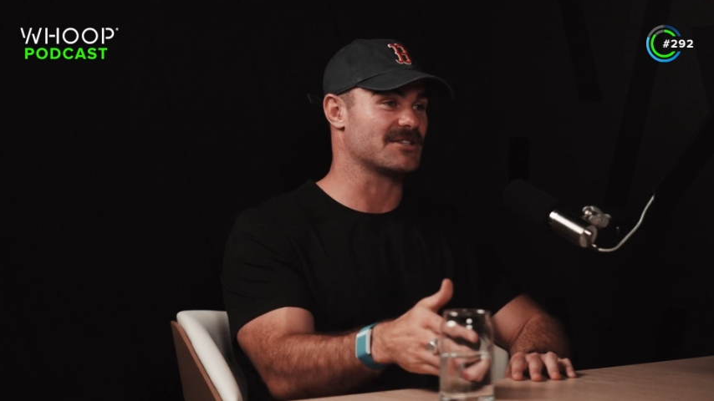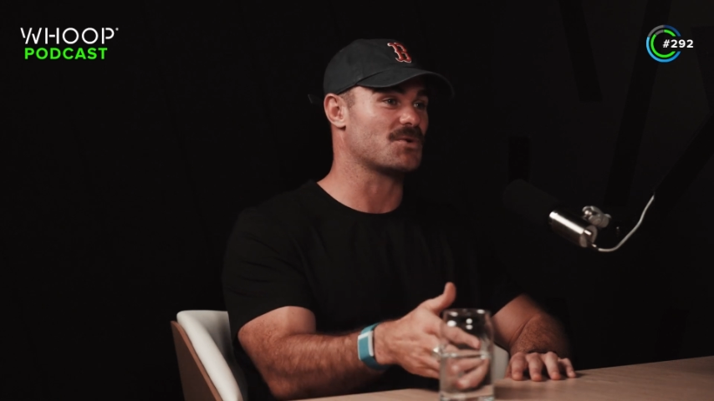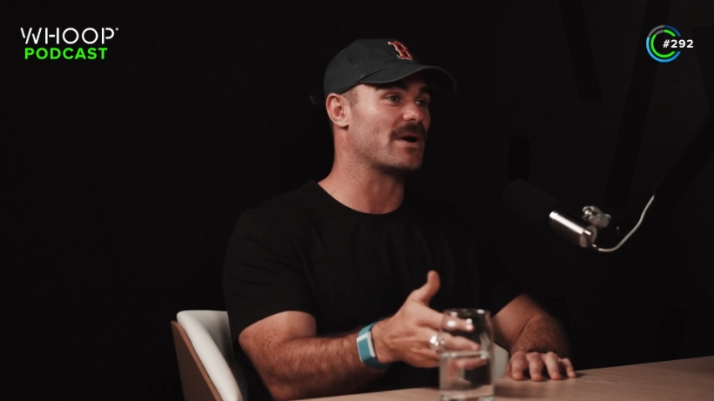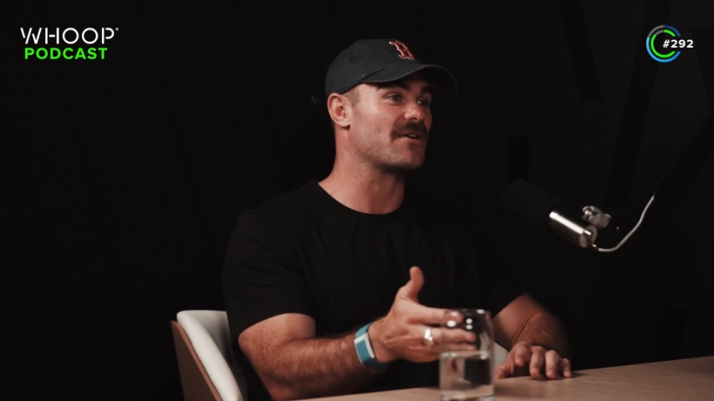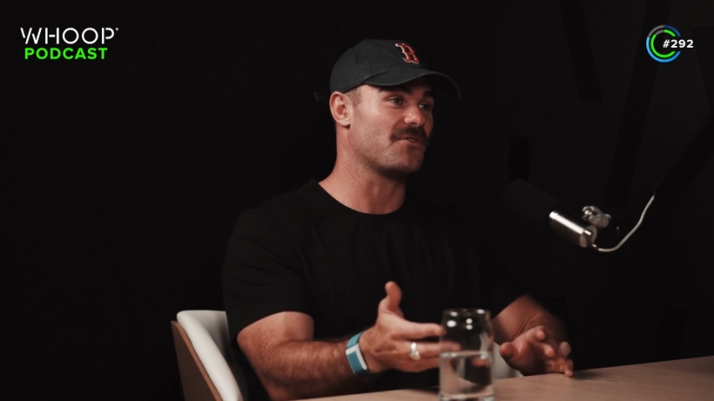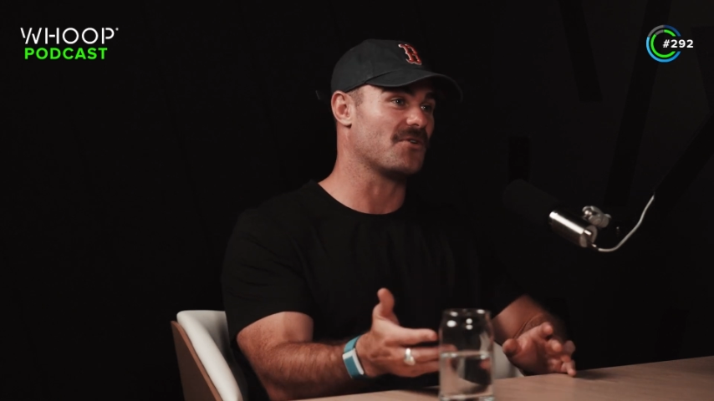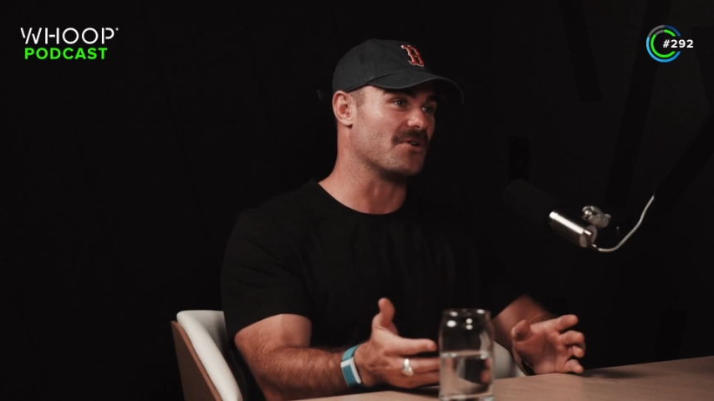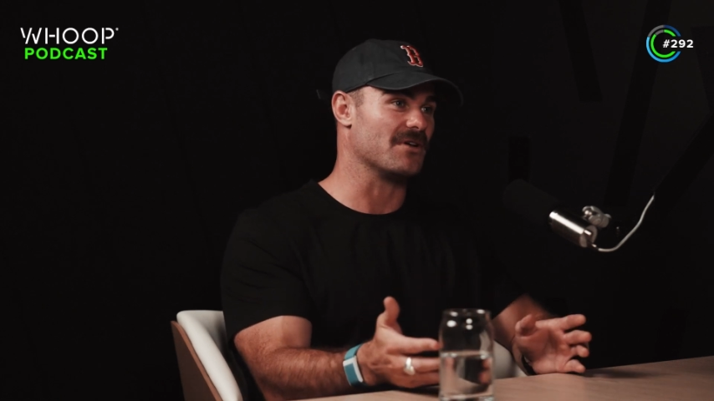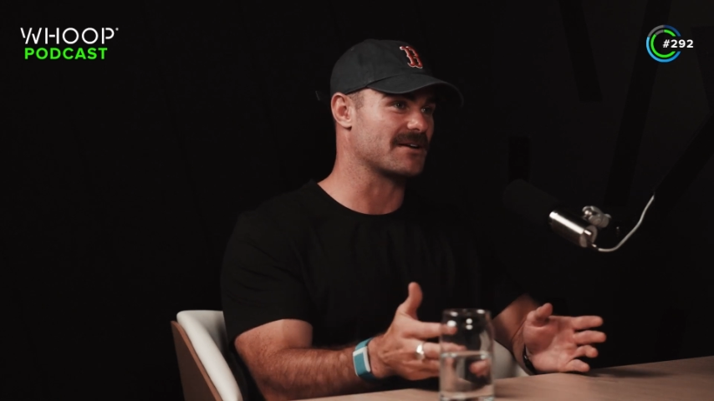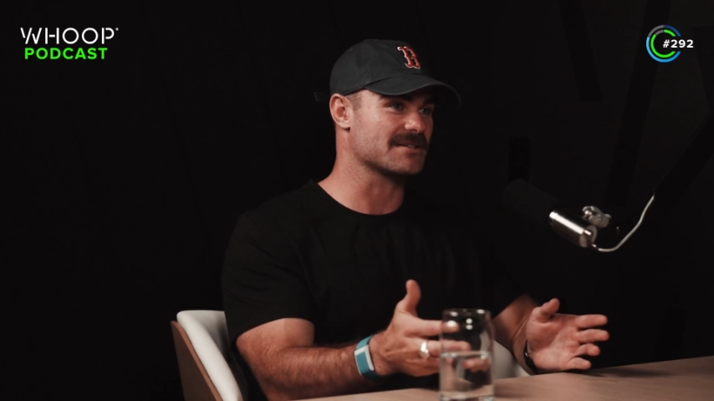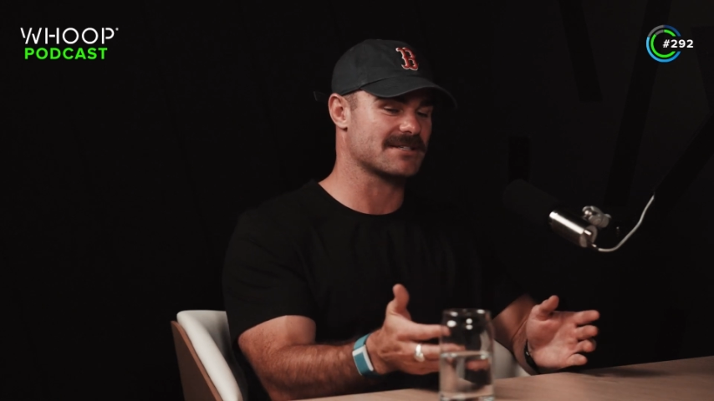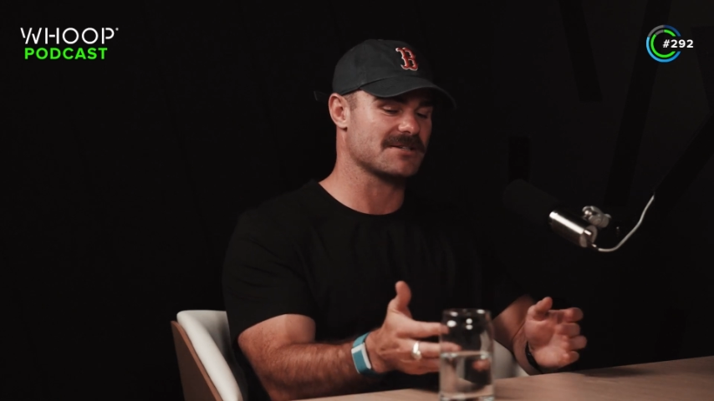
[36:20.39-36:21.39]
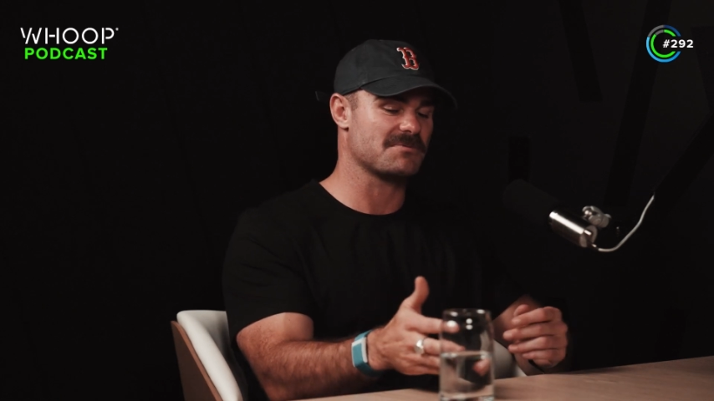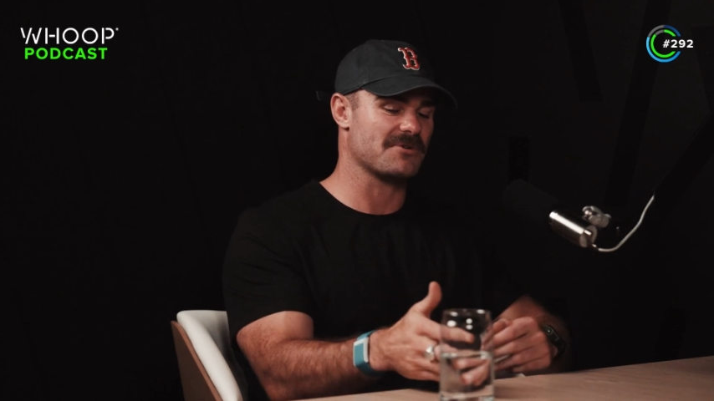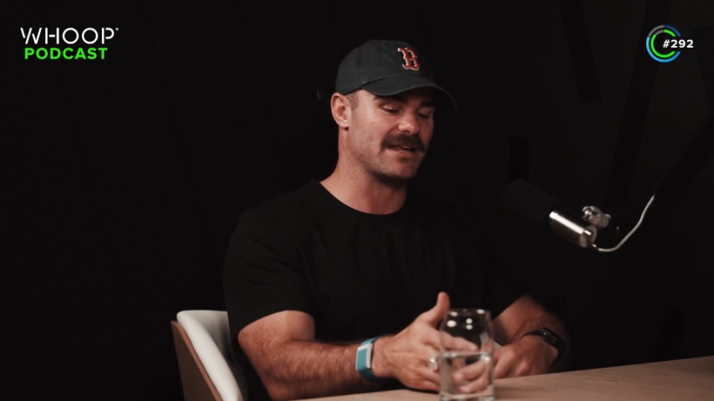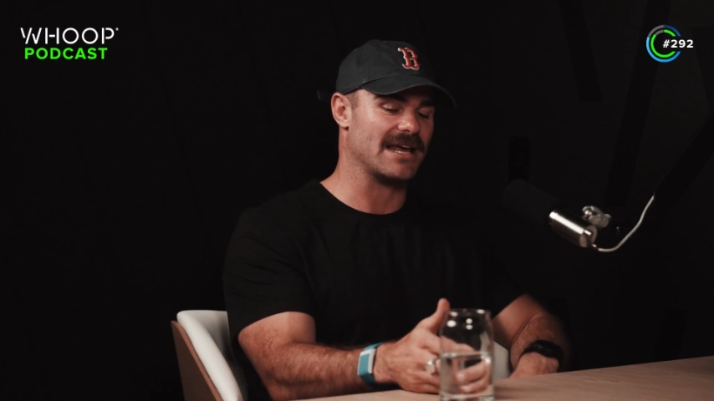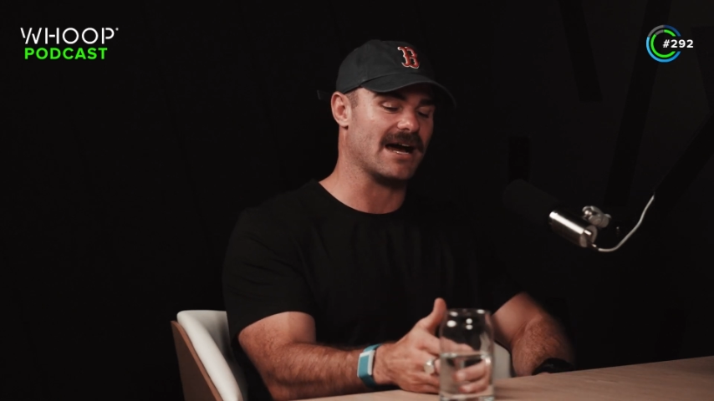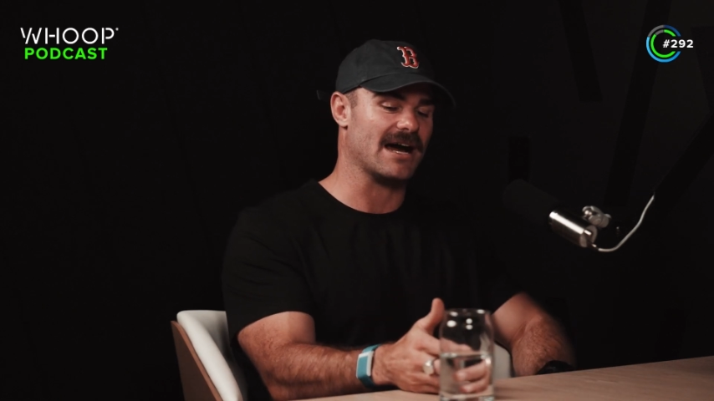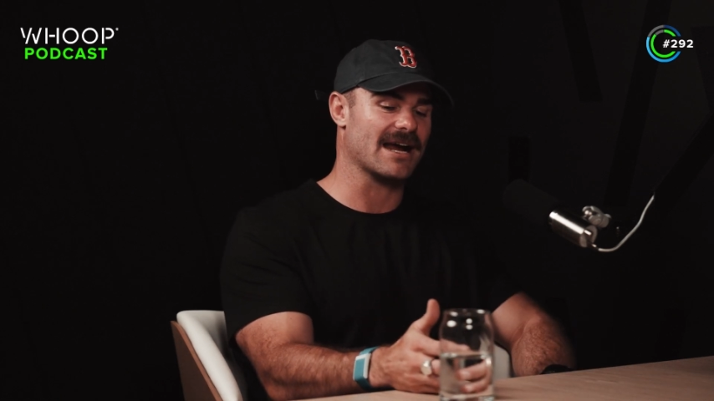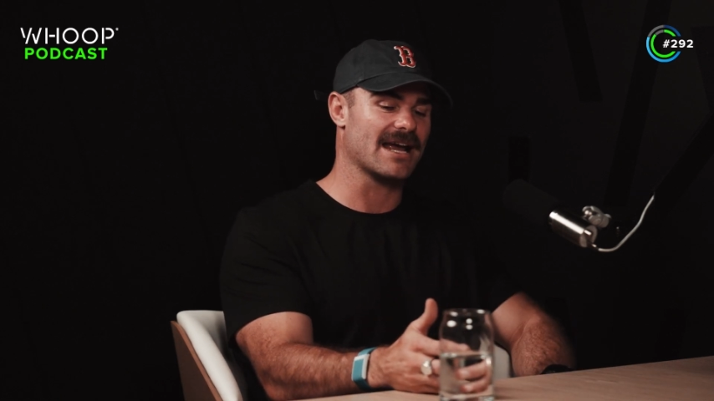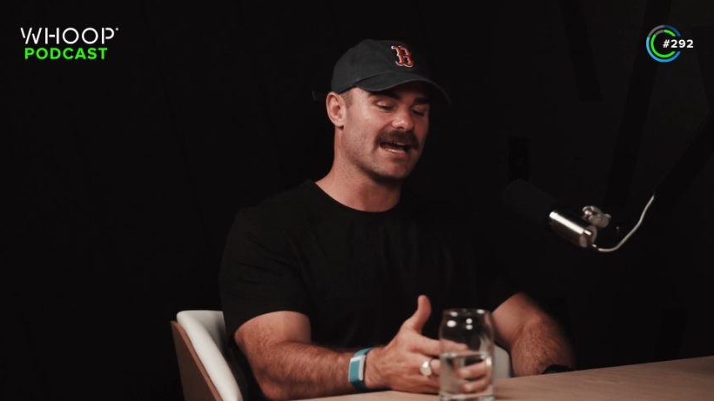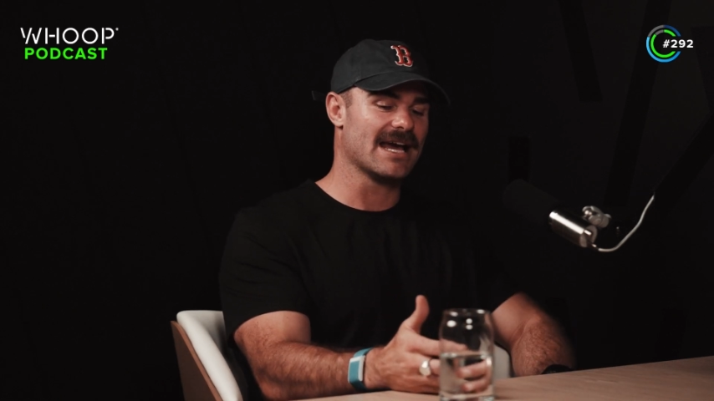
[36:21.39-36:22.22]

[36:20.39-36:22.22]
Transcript: 24, like I was still pretty young,